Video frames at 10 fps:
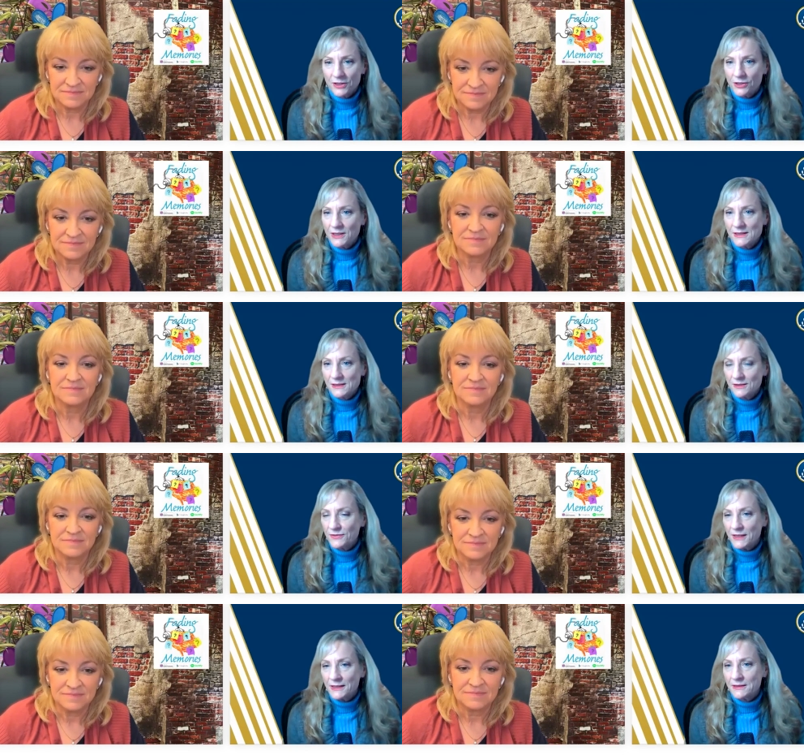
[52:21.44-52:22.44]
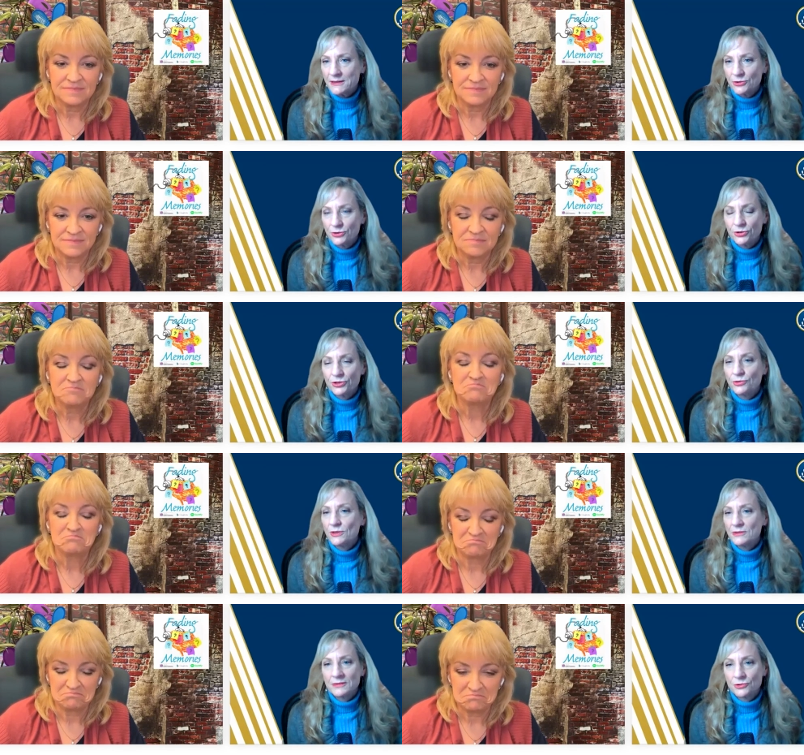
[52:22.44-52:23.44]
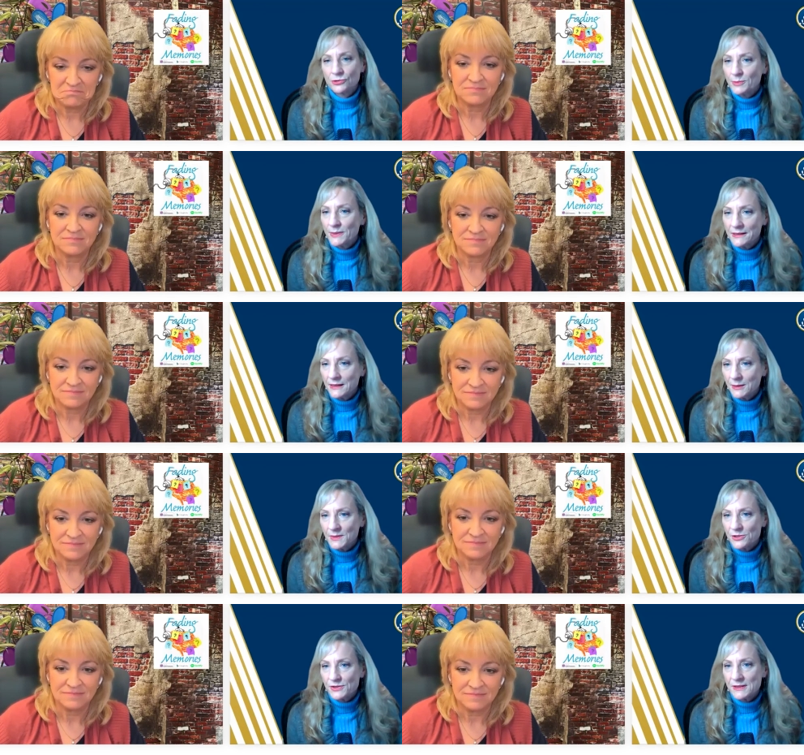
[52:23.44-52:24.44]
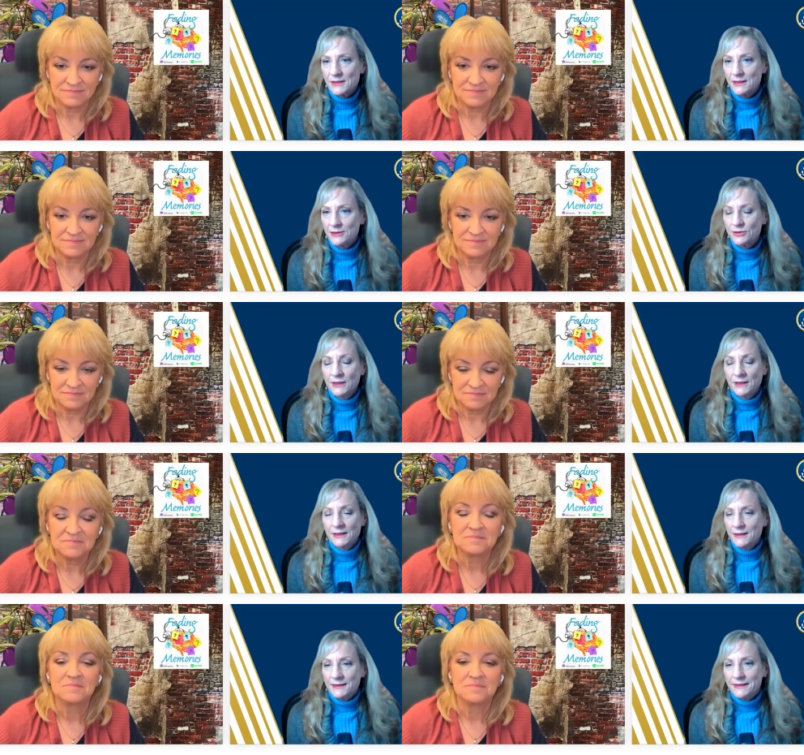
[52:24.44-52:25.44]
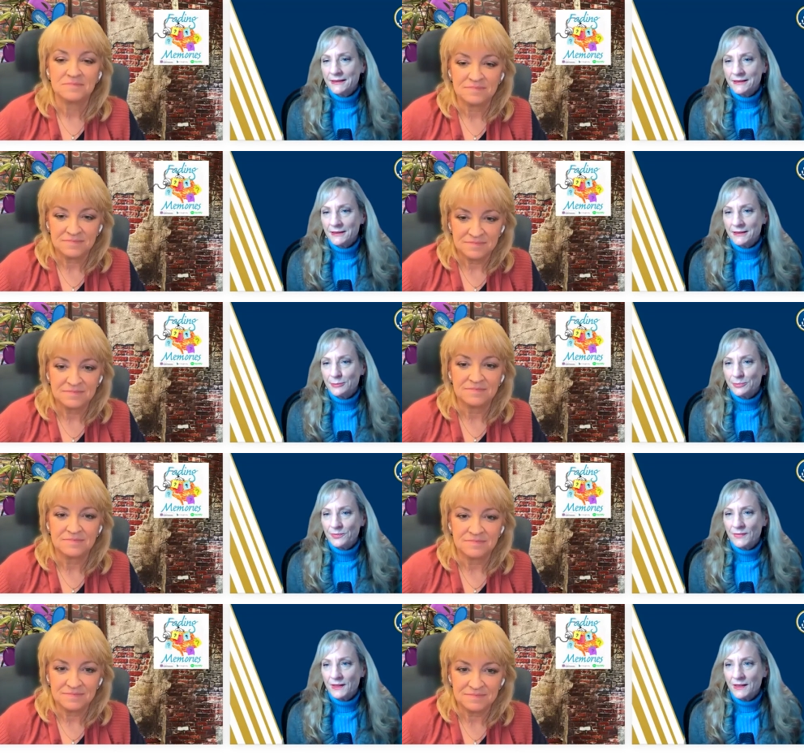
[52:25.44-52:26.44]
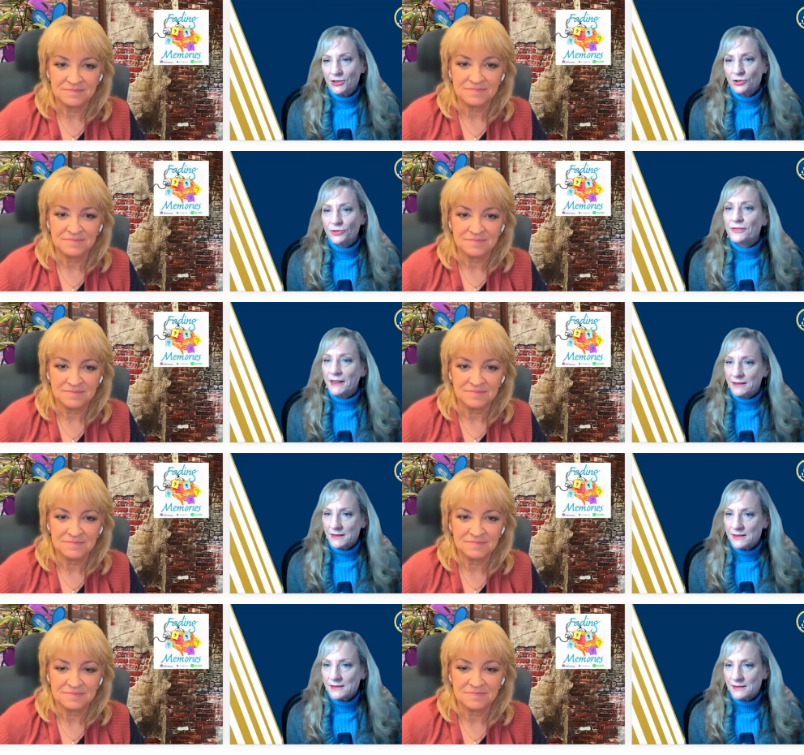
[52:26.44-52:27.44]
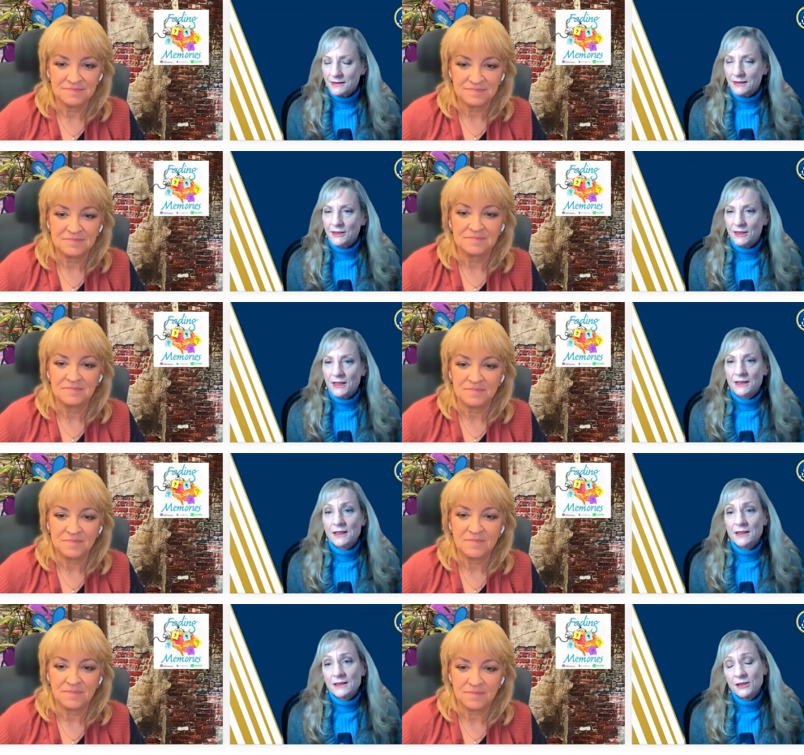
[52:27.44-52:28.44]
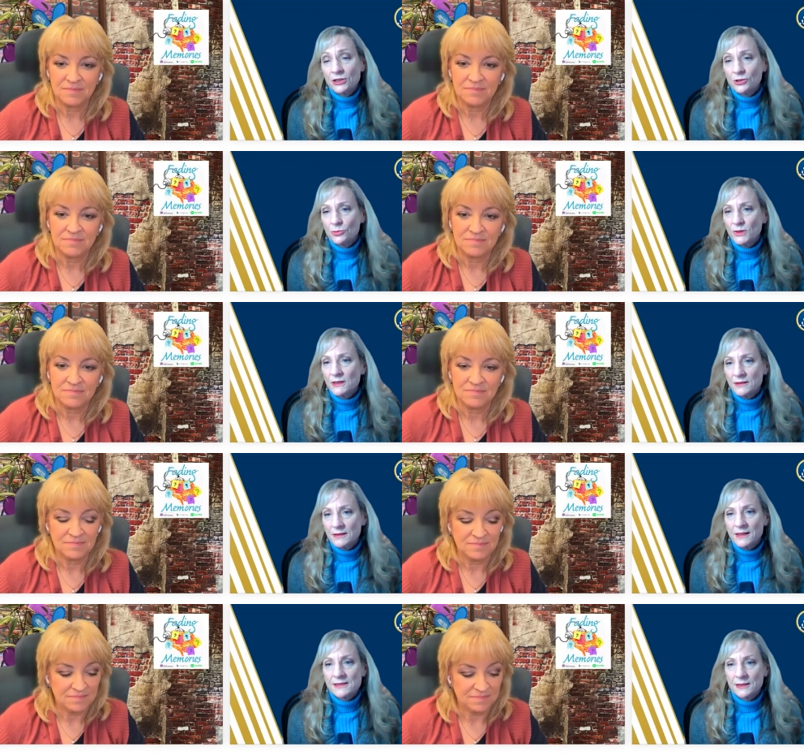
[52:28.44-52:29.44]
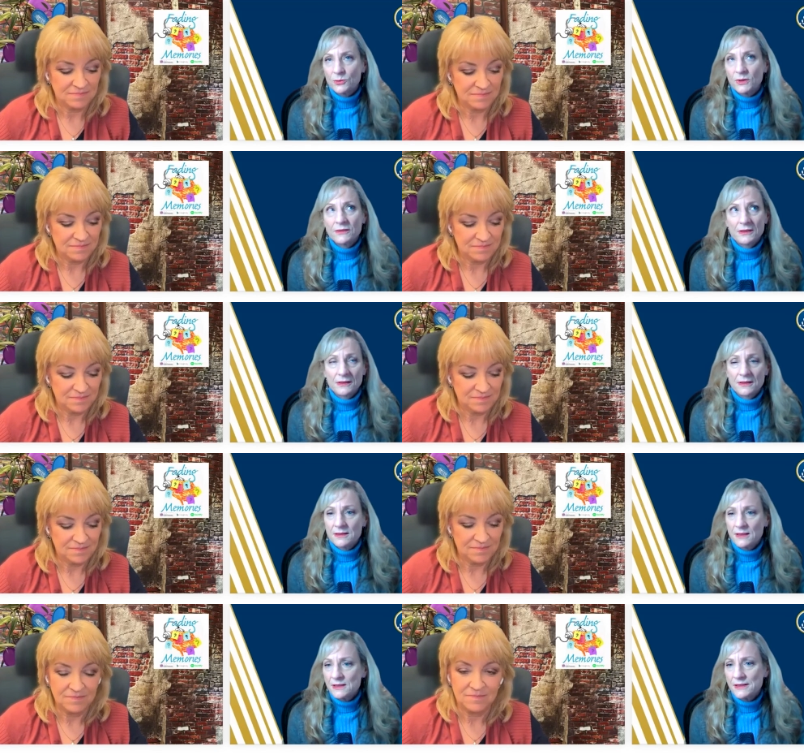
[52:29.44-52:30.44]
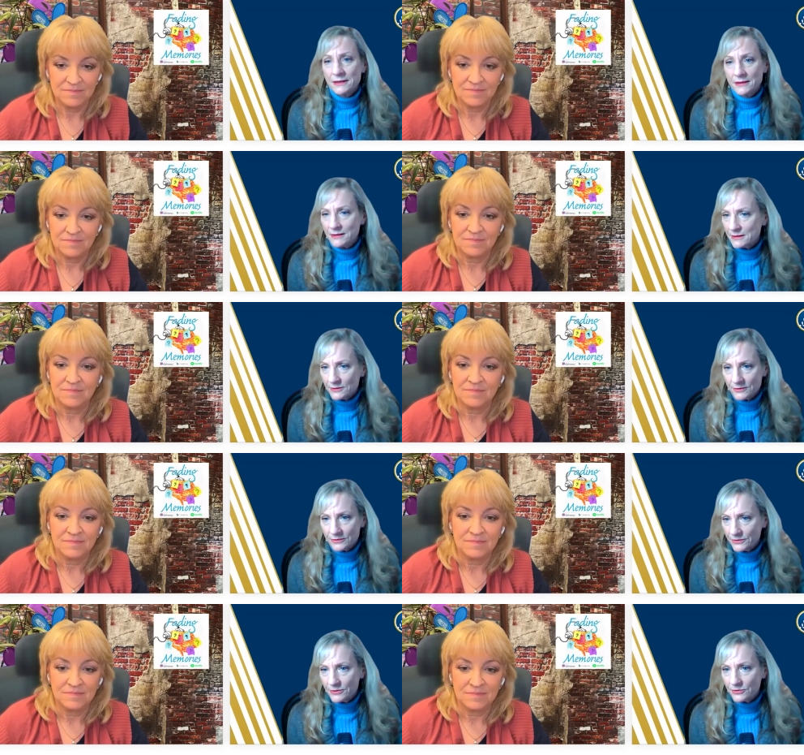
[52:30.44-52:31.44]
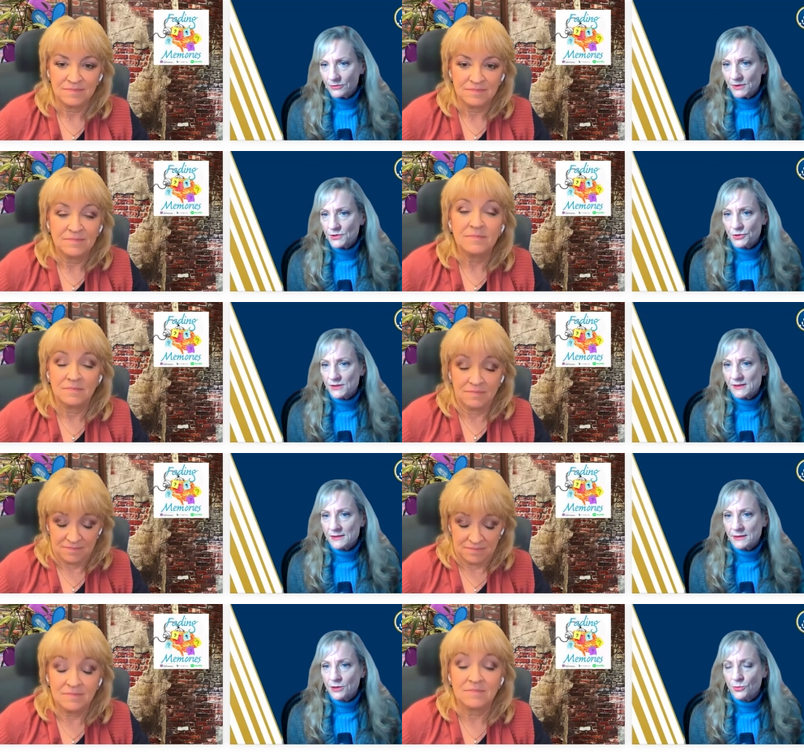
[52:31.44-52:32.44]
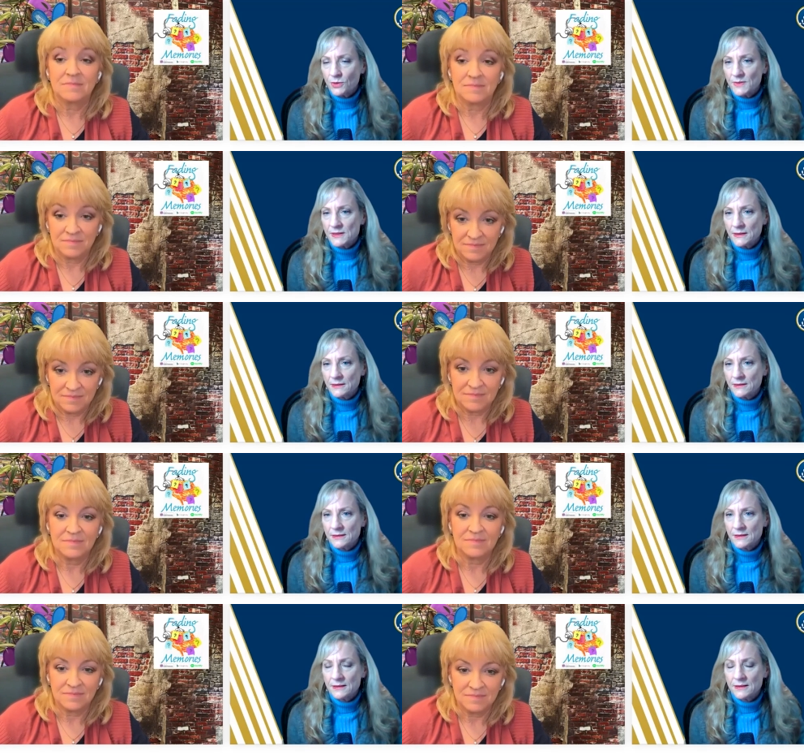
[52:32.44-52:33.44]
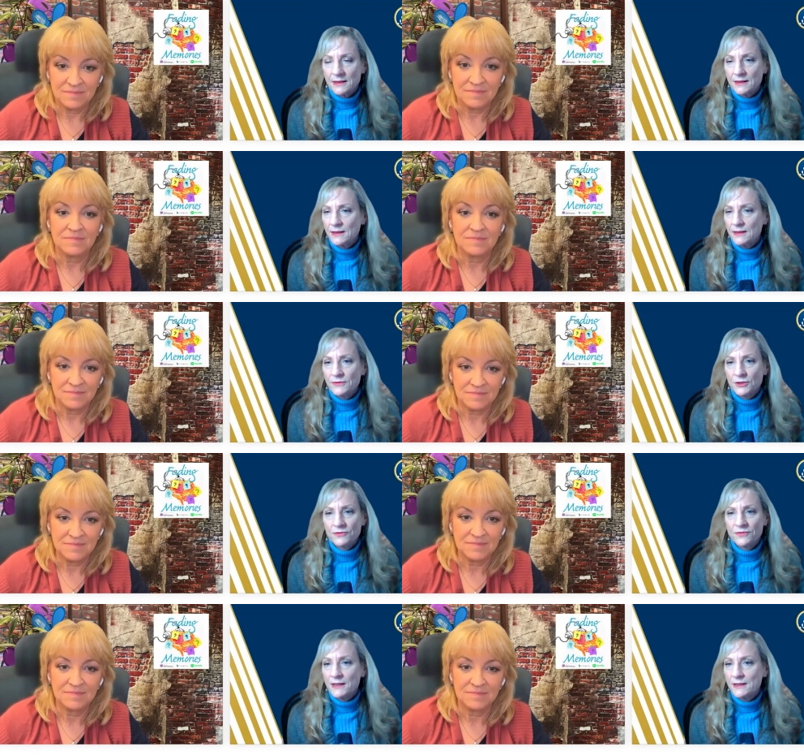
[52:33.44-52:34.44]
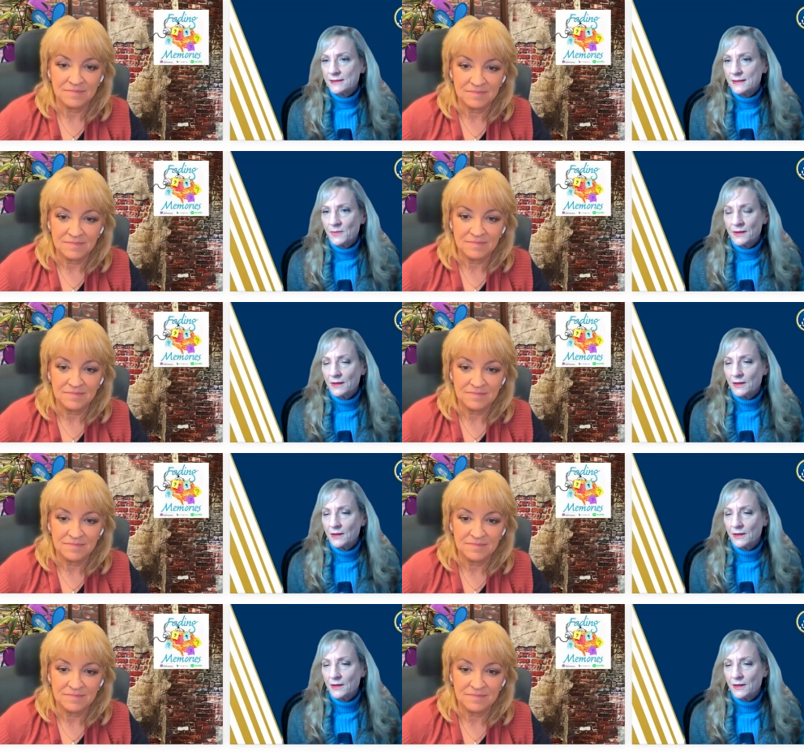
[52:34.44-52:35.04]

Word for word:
Speaker 1: Very easy to find, or you can Google my name, Kirsten Howe, and um, and you'll find us. And and that, you know, we like I said, we have a a ton of resources on our website. And eh, if you find something